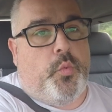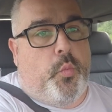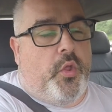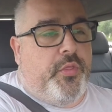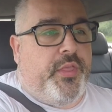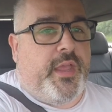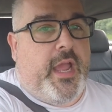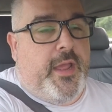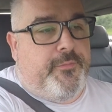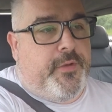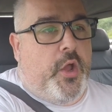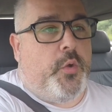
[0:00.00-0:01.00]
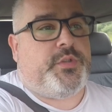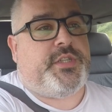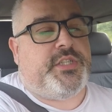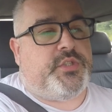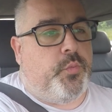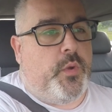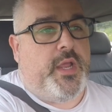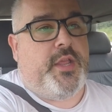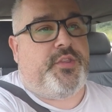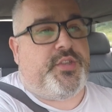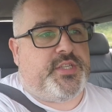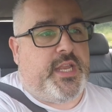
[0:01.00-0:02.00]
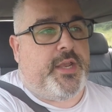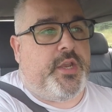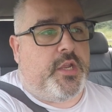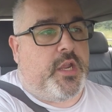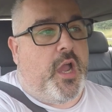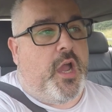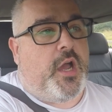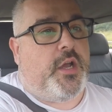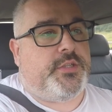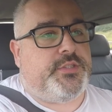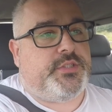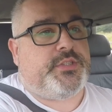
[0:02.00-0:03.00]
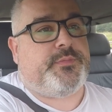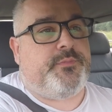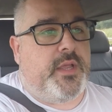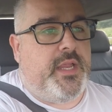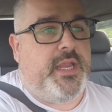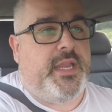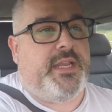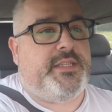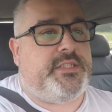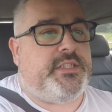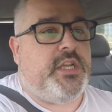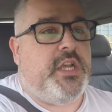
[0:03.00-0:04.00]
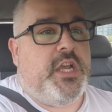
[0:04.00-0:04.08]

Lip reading: one thing I've noticed with standard cars is